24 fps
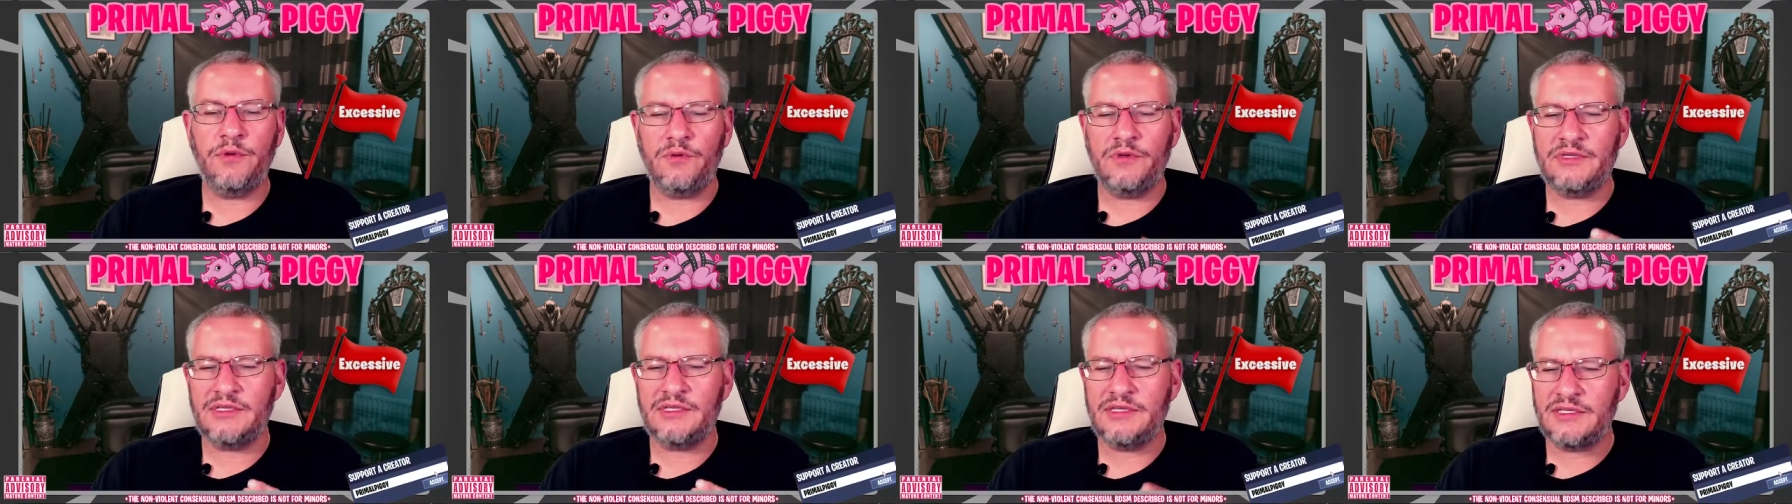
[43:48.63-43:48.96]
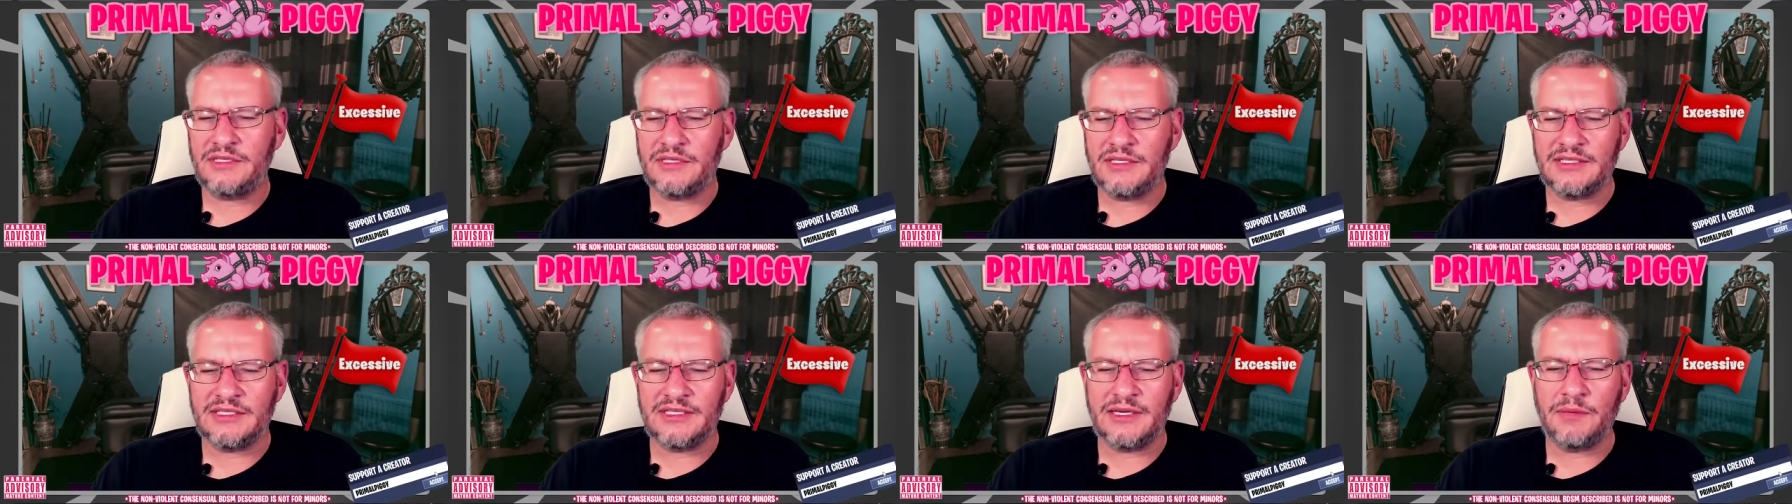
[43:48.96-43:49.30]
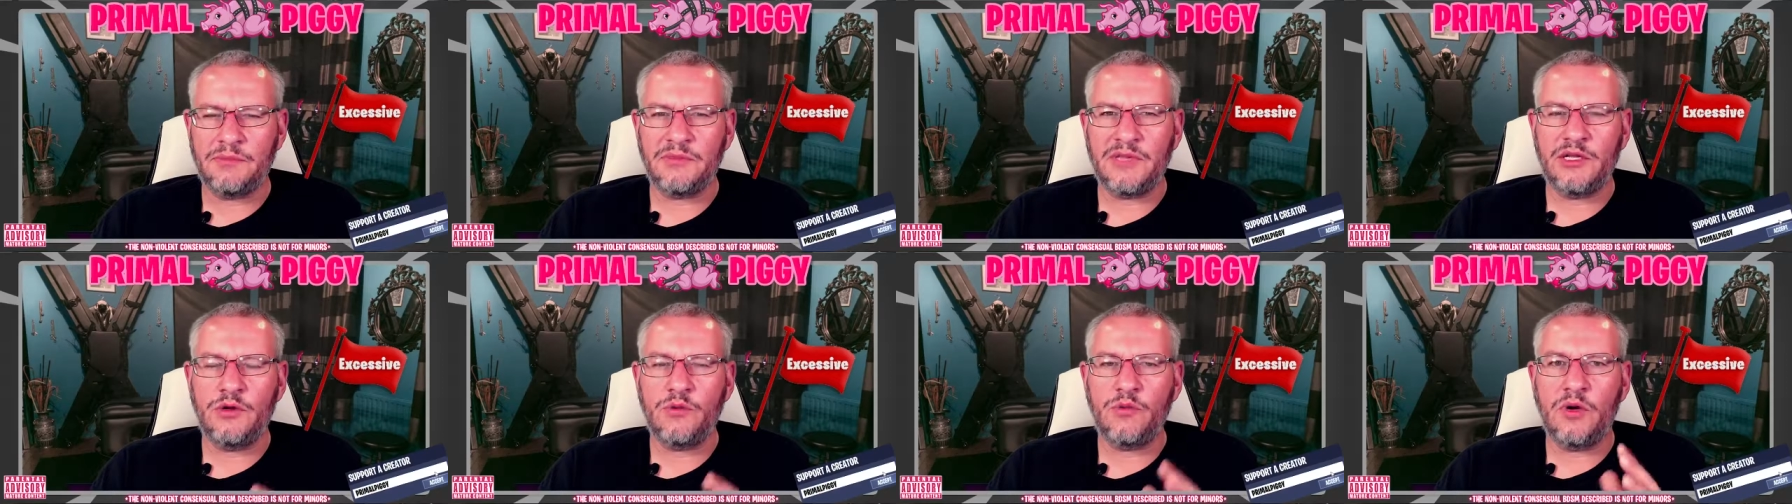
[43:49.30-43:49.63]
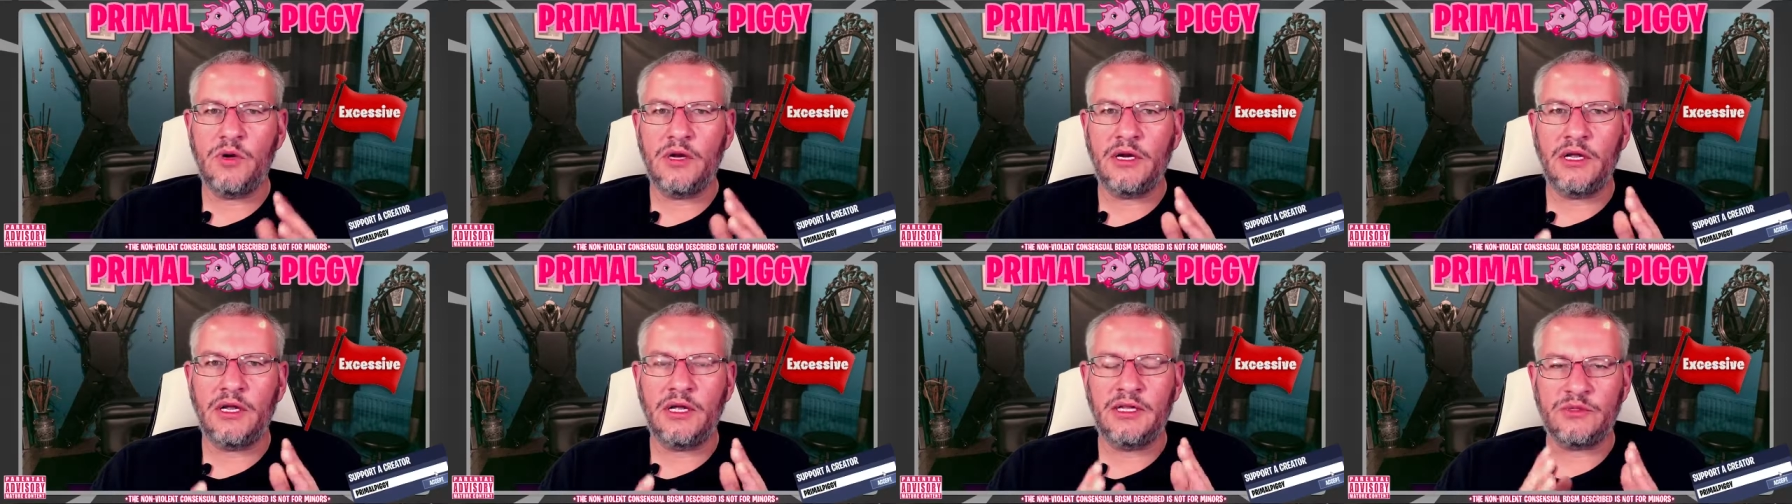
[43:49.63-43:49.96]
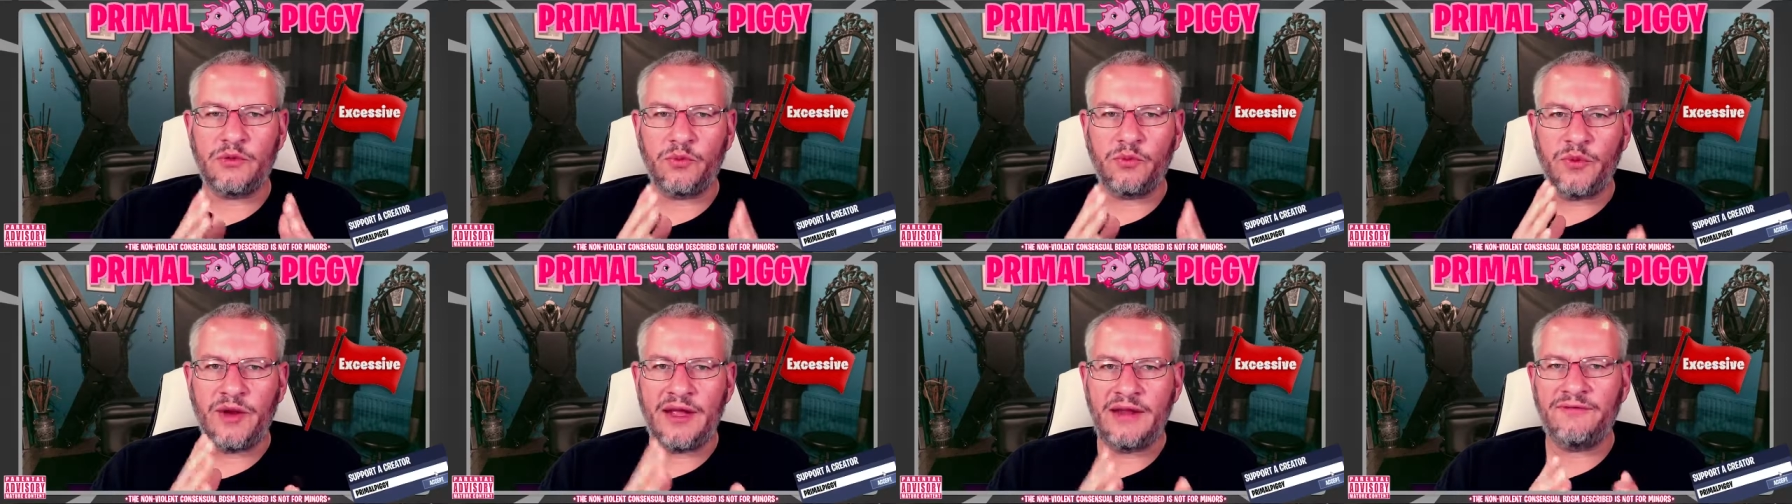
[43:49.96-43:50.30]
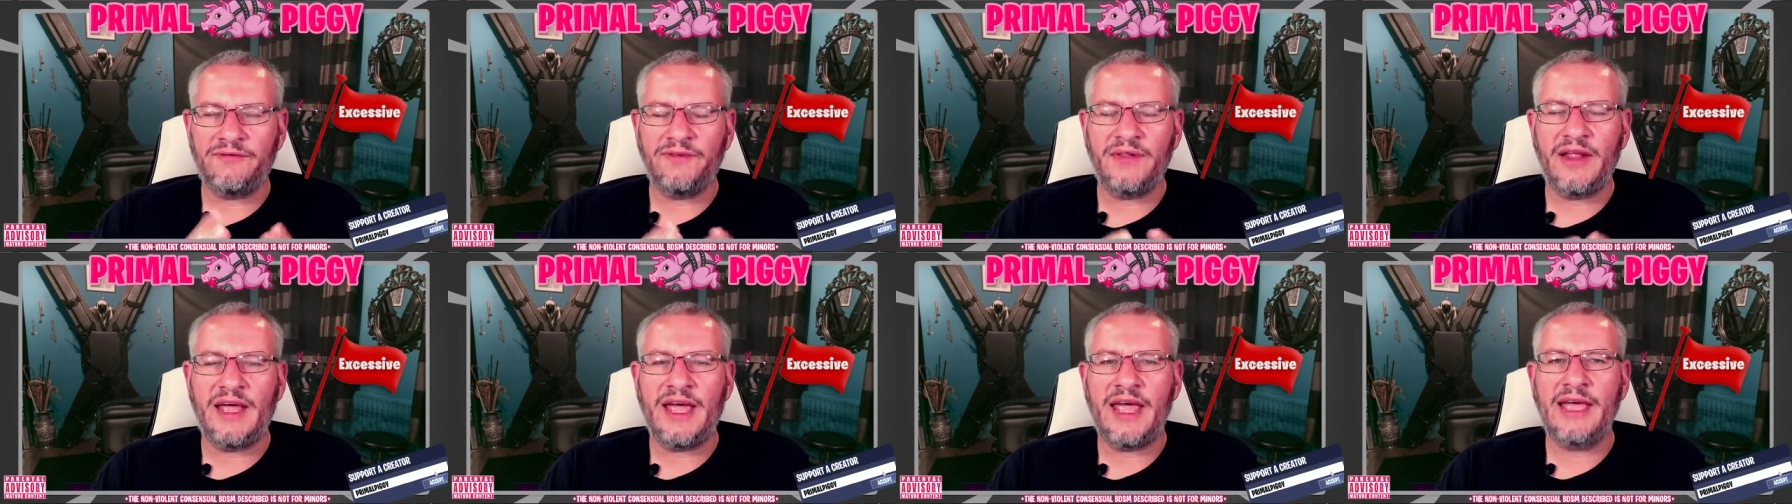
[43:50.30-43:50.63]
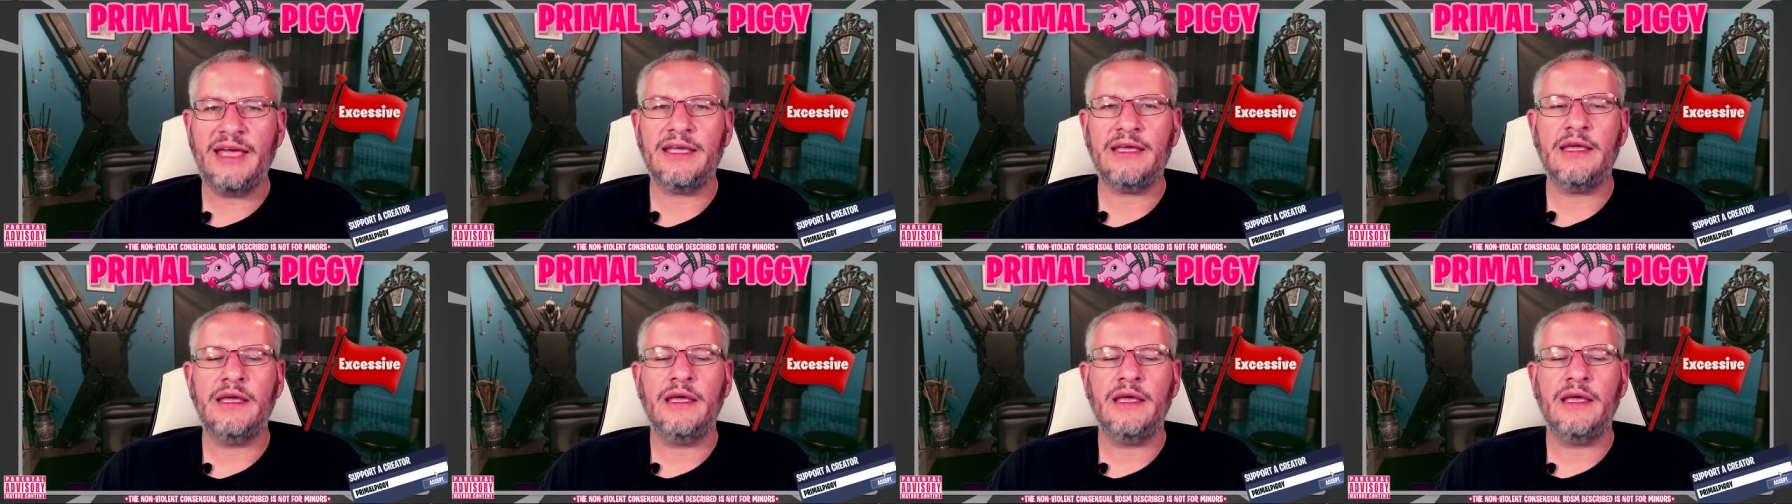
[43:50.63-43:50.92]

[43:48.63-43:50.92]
It's just something you want. It's a red flag.